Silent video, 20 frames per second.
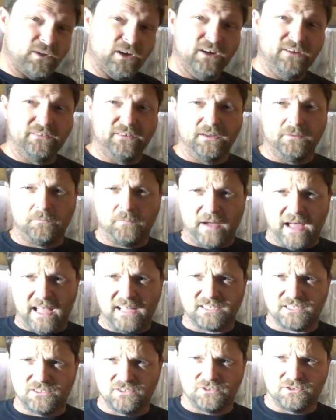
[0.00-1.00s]
done the
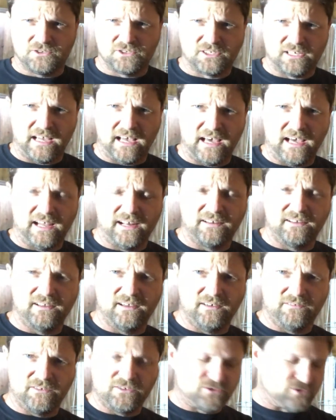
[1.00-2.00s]
passenger side
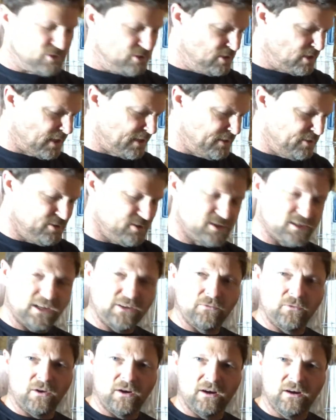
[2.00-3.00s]
of the truck, and you've
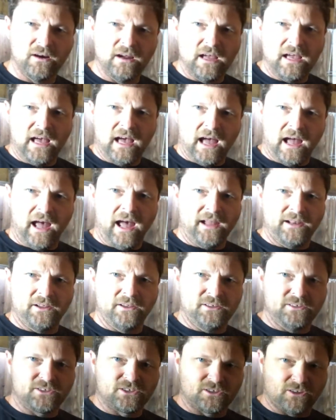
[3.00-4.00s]
seen where I had to
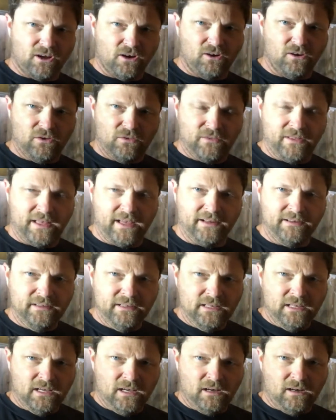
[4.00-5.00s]
install that
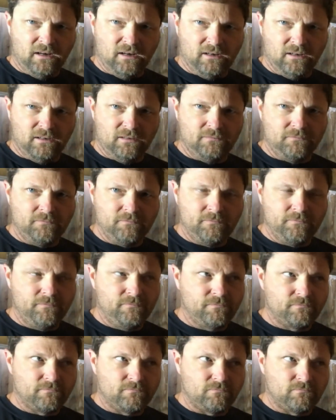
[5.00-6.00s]

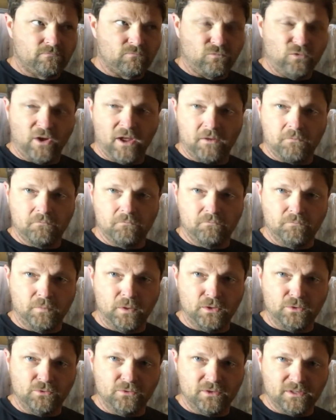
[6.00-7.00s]
red
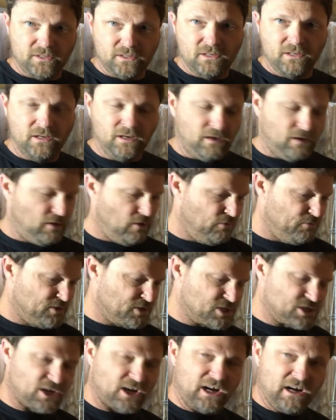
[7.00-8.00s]
boot on the
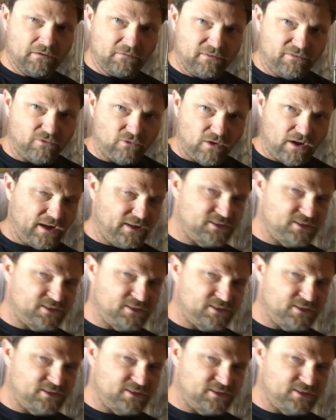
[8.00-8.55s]
shock before I